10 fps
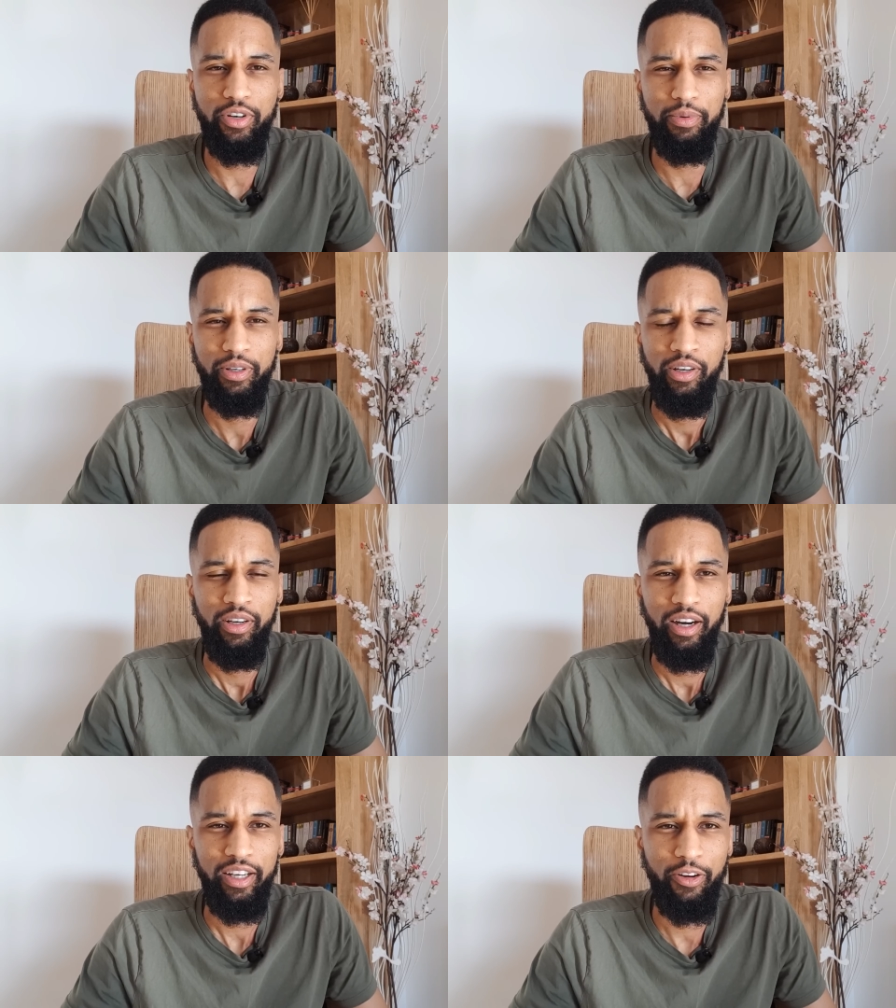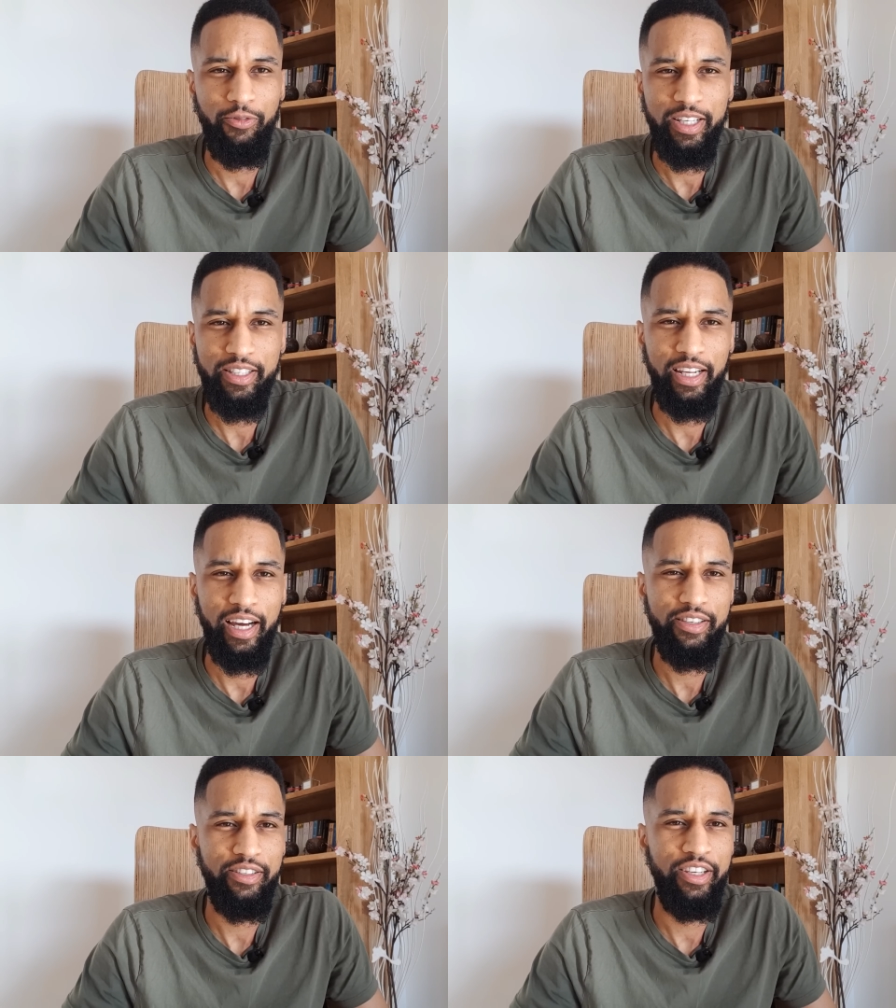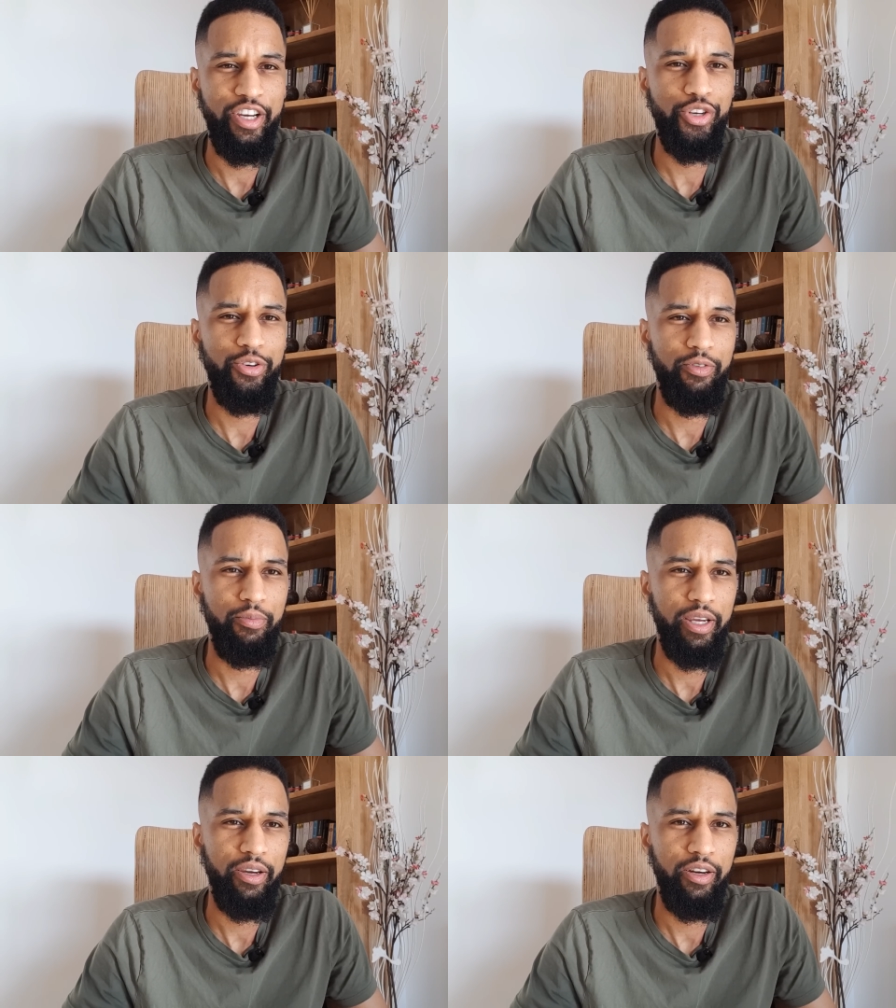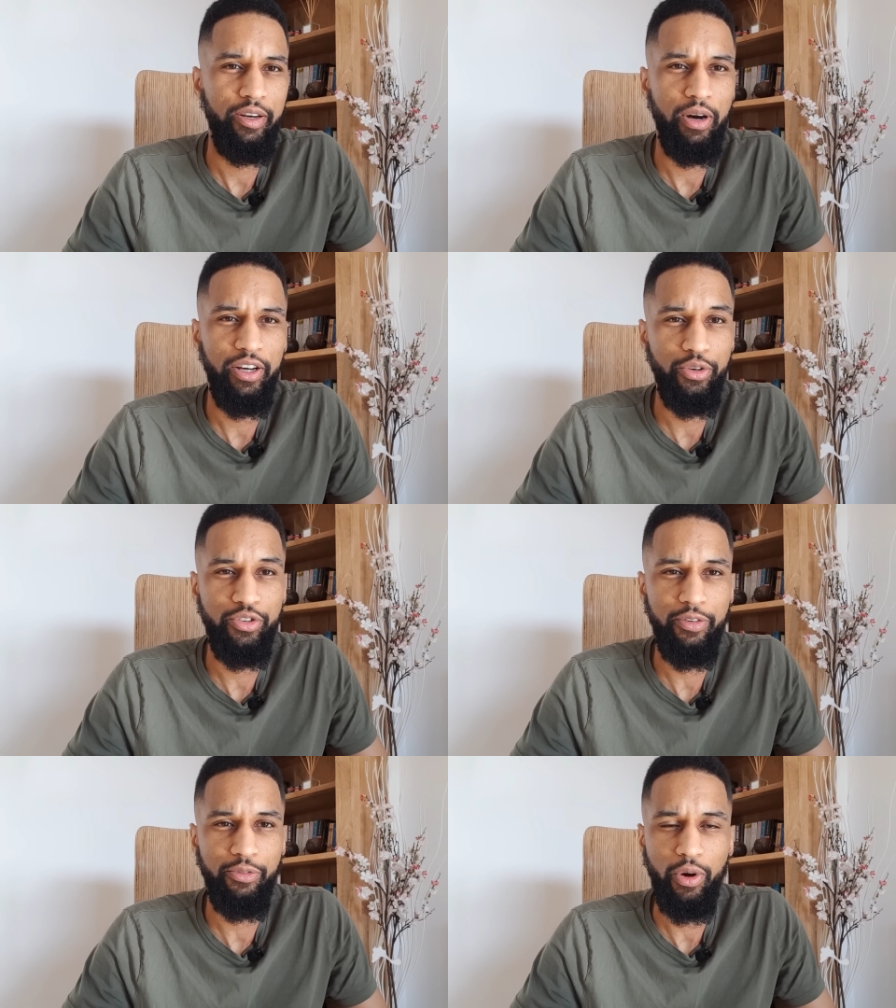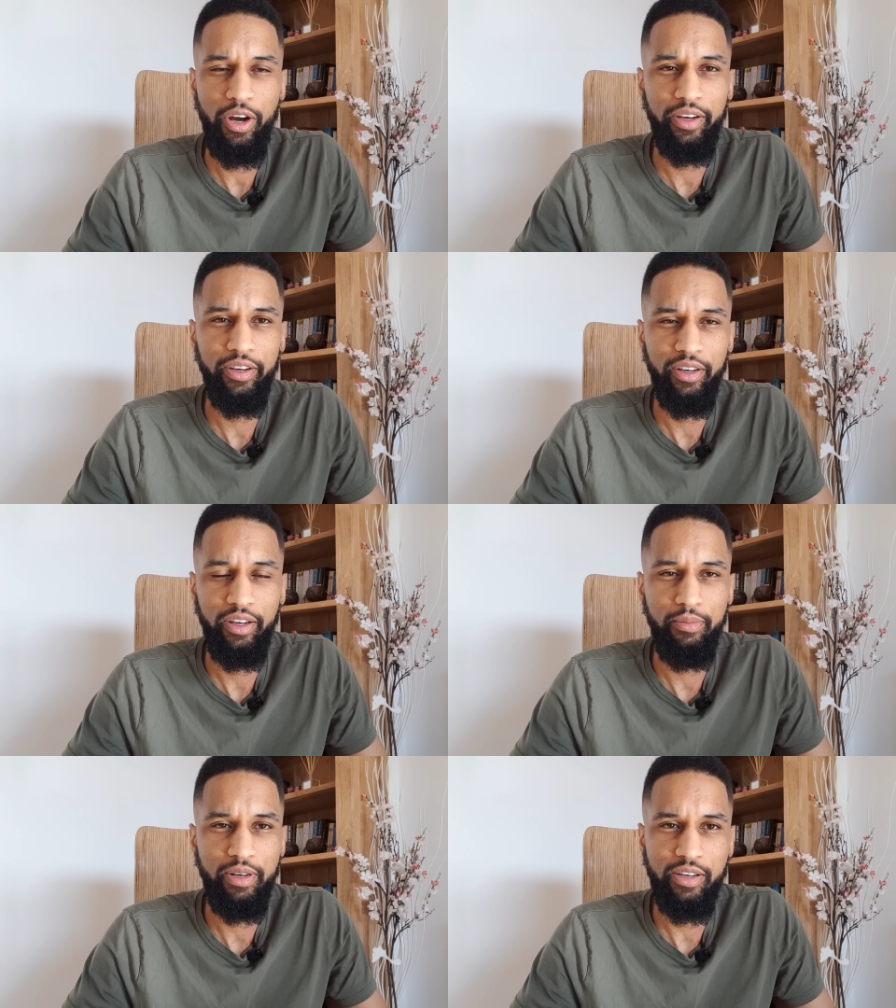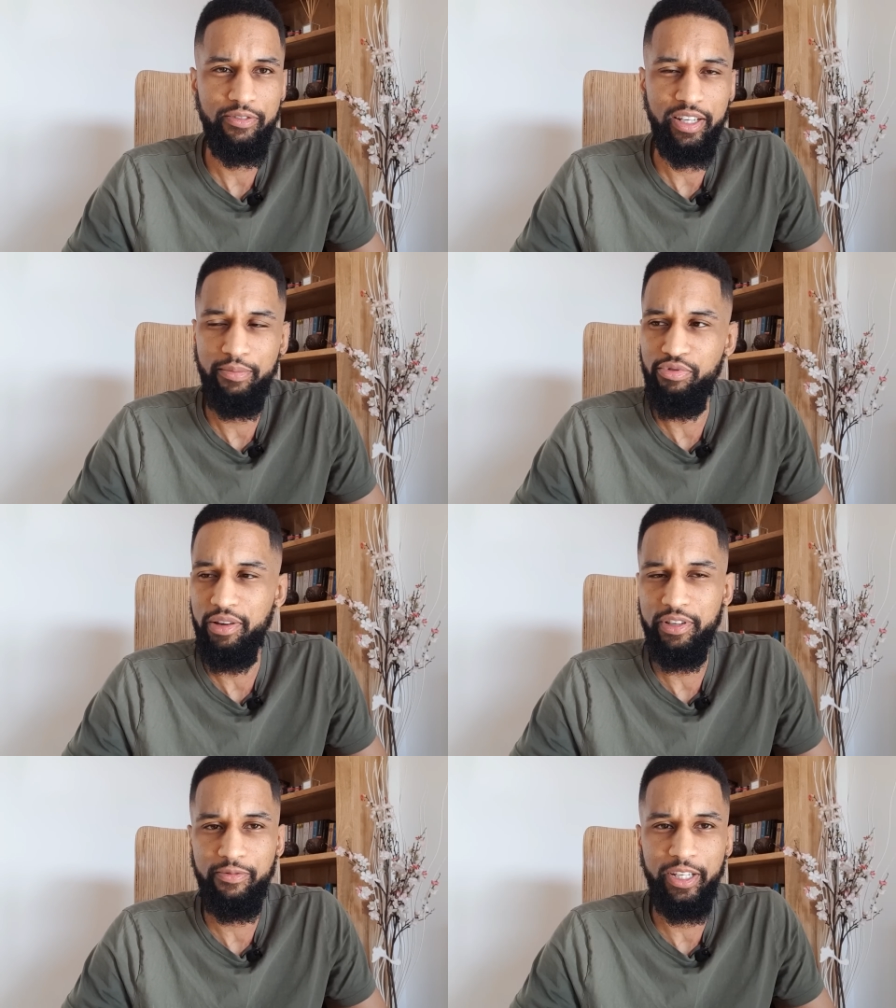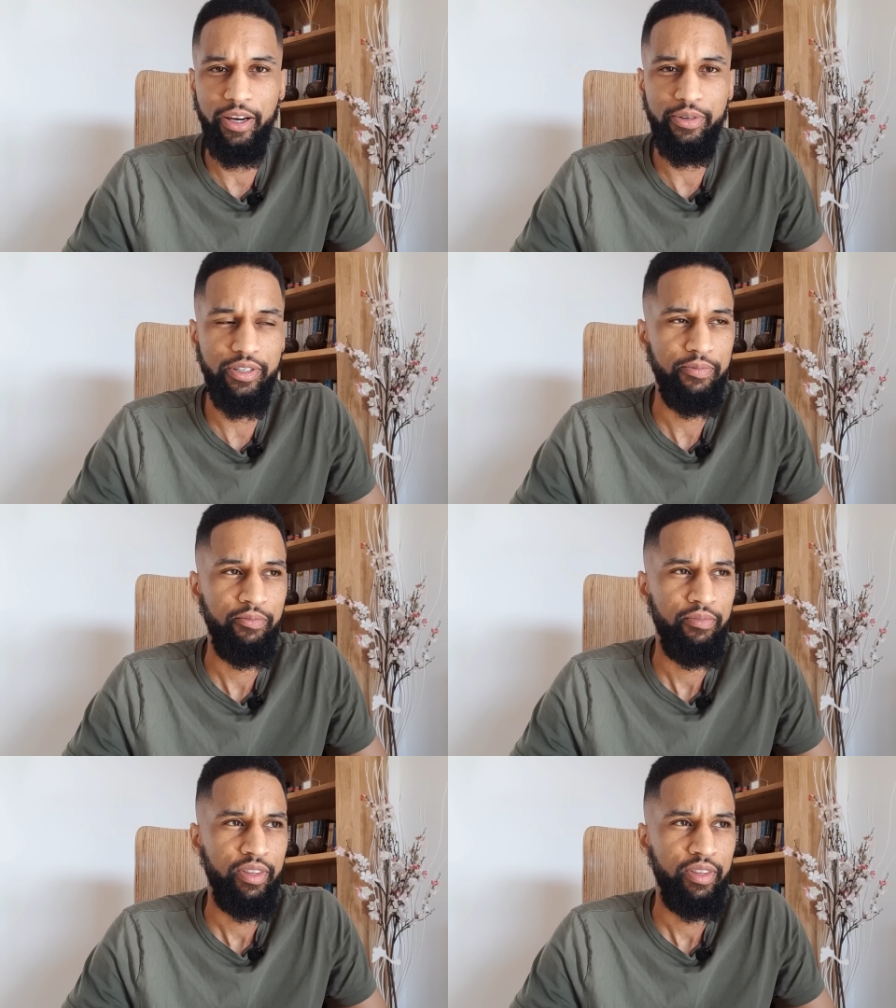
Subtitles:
job, I don't really see that as an issue for me. I do shift work, as I've said in previous videos.